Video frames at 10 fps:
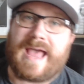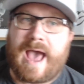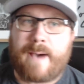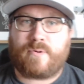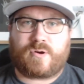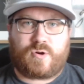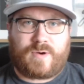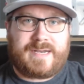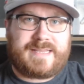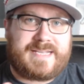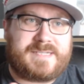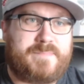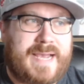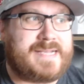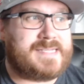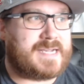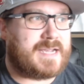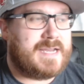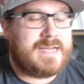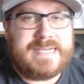Apple created these
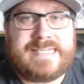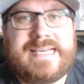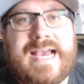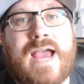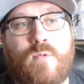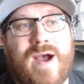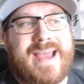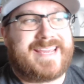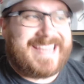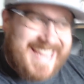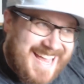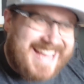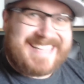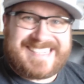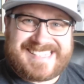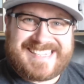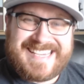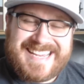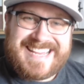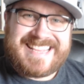basic DIY kits
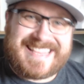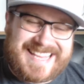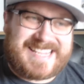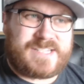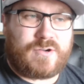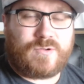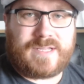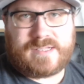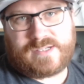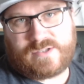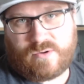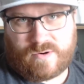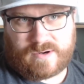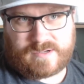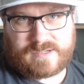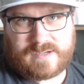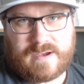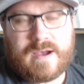that they sold in stores.